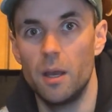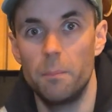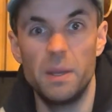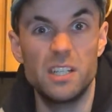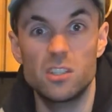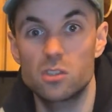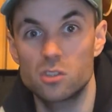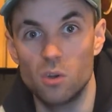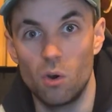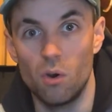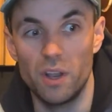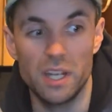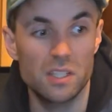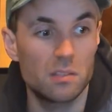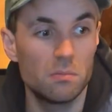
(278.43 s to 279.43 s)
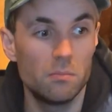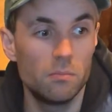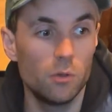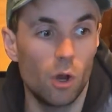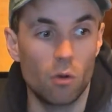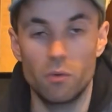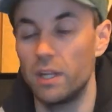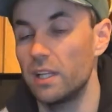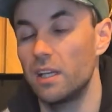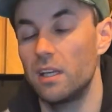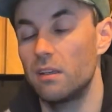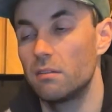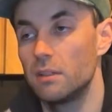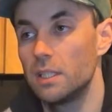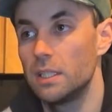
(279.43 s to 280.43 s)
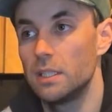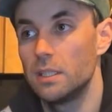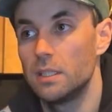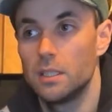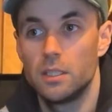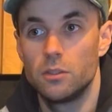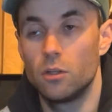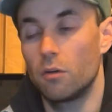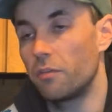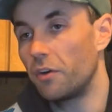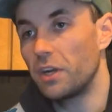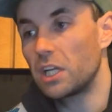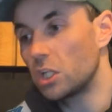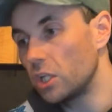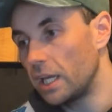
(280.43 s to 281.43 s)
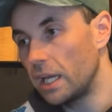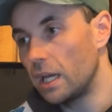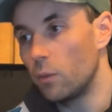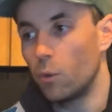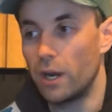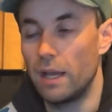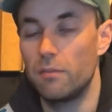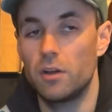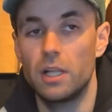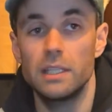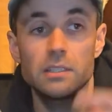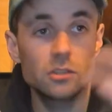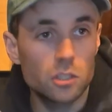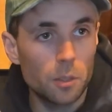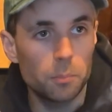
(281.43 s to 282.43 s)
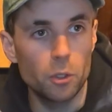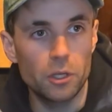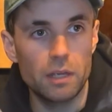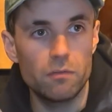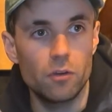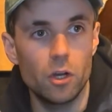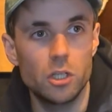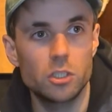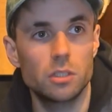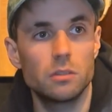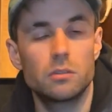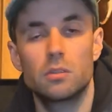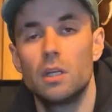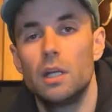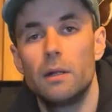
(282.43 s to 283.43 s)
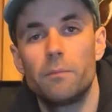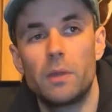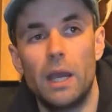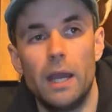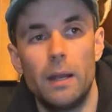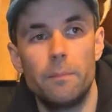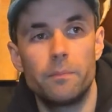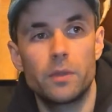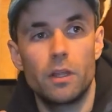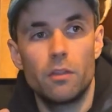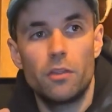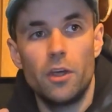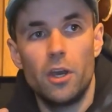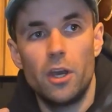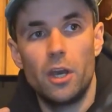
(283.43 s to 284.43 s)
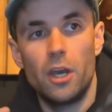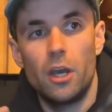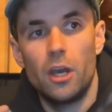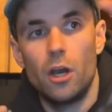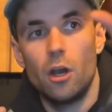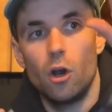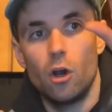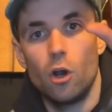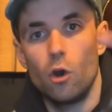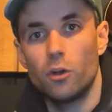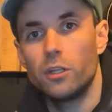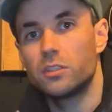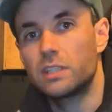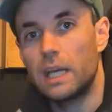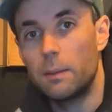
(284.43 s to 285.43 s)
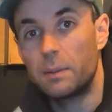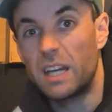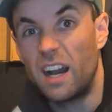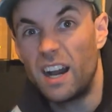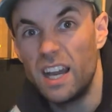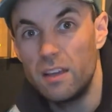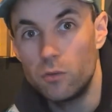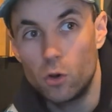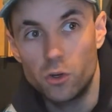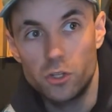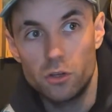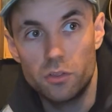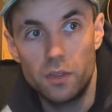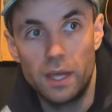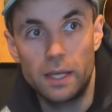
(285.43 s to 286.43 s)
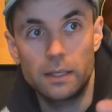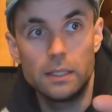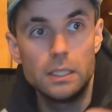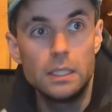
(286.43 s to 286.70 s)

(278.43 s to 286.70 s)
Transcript: distorted, not very clear, whatever. Listen to the plugin versions. The AUDIOSCAPE Kive audio thing,